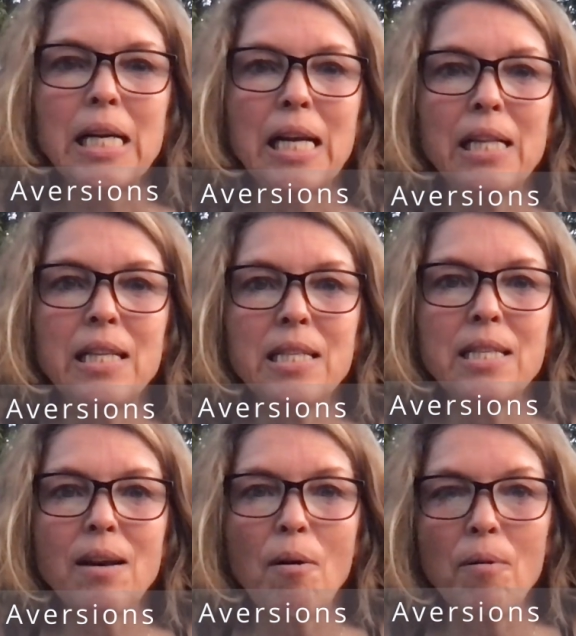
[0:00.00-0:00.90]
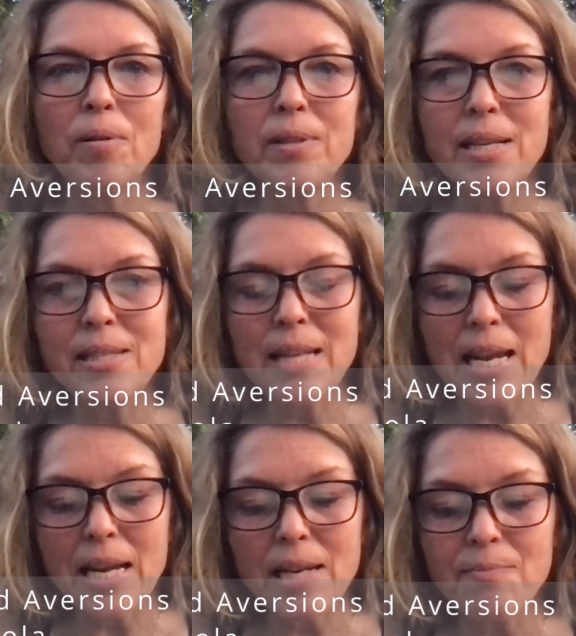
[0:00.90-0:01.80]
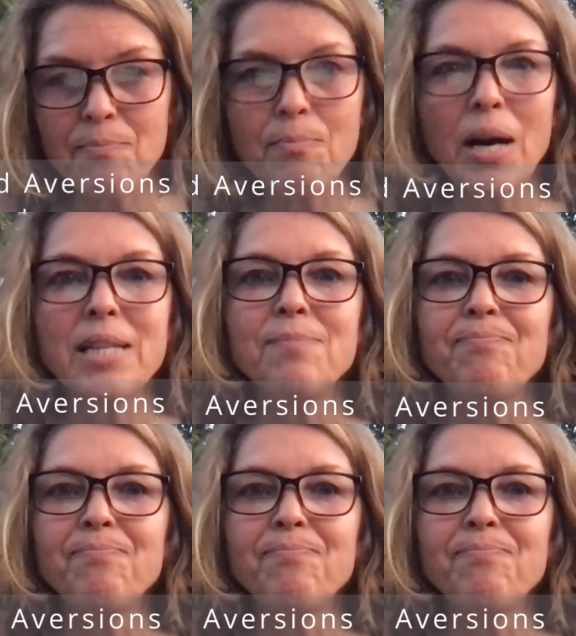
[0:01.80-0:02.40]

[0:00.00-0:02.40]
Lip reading: And this need might